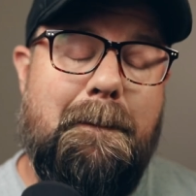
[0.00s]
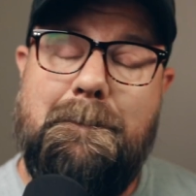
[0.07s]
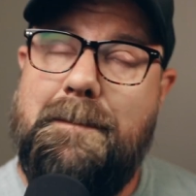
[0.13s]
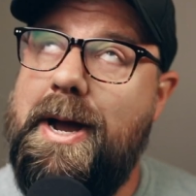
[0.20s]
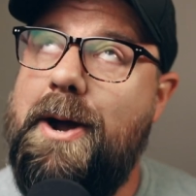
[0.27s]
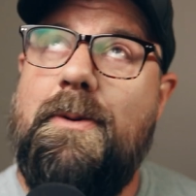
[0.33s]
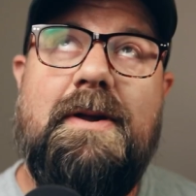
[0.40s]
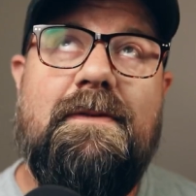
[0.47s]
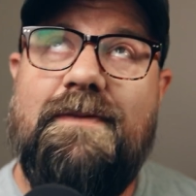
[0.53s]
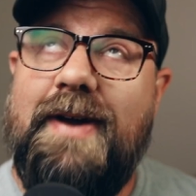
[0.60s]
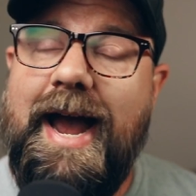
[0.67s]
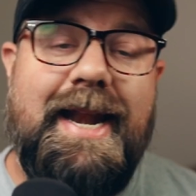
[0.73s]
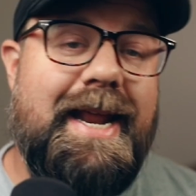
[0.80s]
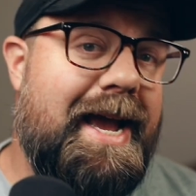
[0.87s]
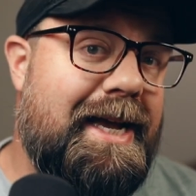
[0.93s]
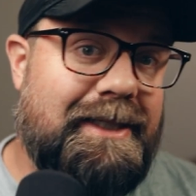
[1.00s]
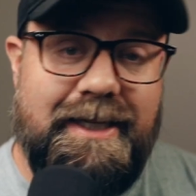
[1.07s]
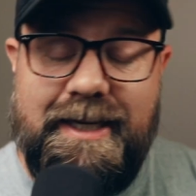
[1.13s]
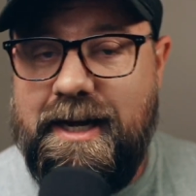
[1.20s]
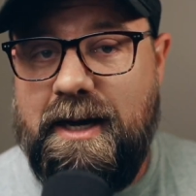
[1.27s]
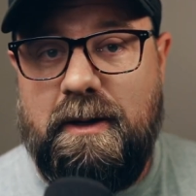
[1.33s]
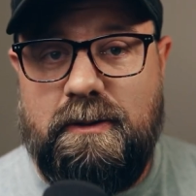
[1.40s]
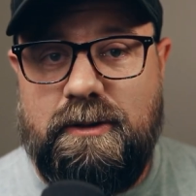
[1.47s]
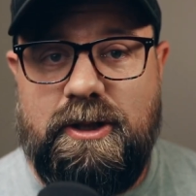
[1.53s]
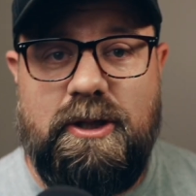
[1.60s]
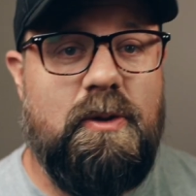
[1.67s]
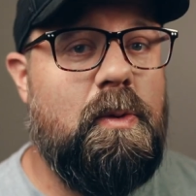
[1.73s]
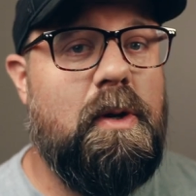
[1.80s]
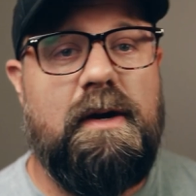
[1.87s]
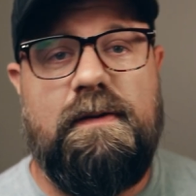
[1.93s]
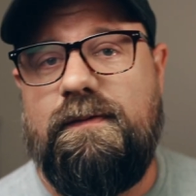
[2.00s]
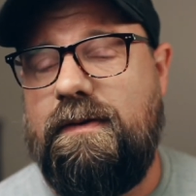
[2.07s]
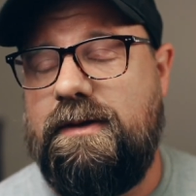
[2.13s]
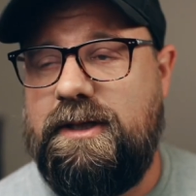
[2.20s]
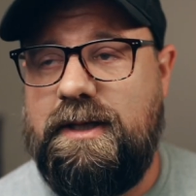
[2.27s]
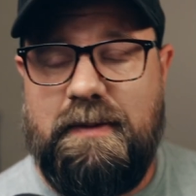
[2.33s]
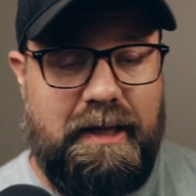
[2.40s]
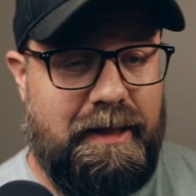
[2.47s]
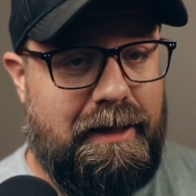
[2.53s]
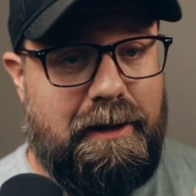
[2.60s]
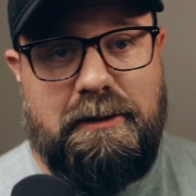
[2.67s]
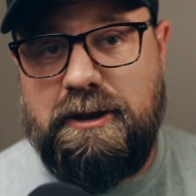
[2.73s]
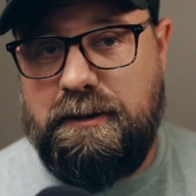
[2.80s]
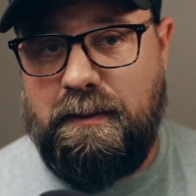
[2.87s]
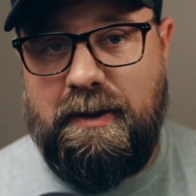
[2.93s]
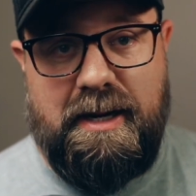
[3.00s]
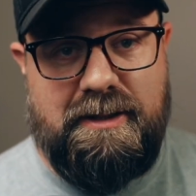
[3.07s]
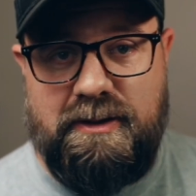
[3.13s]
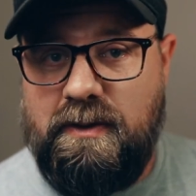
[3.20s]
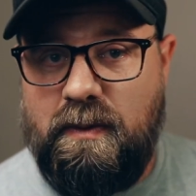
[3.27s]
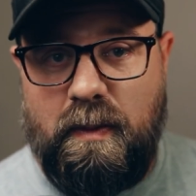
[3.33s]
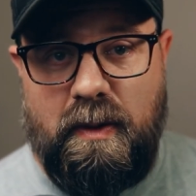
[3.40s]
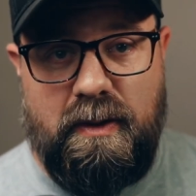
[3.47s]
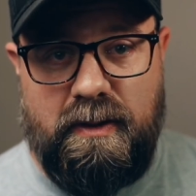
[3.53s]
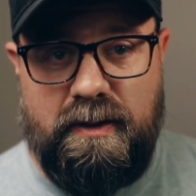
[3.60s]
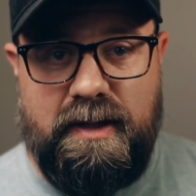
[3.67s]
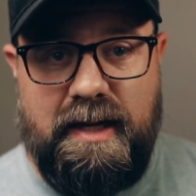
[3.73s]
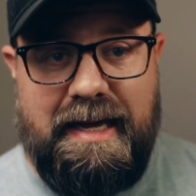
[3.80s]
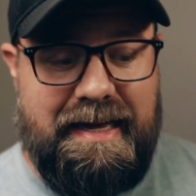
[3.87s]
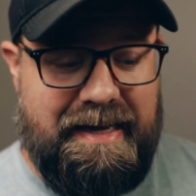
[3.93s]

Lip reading: bona fide SEOs who work for some of the largest brands in the world,